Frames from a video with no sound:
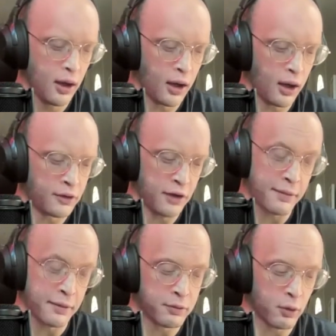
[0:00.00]
to
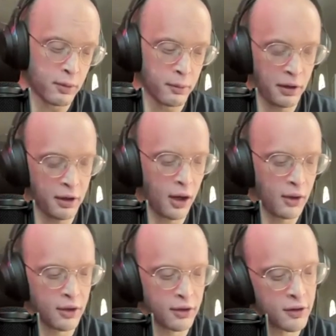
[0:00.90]
have an informed opinion on
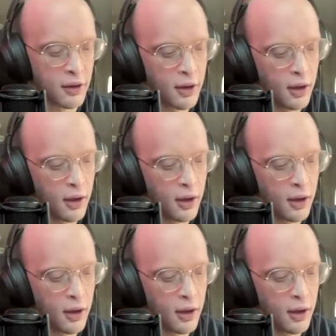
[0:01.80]
this.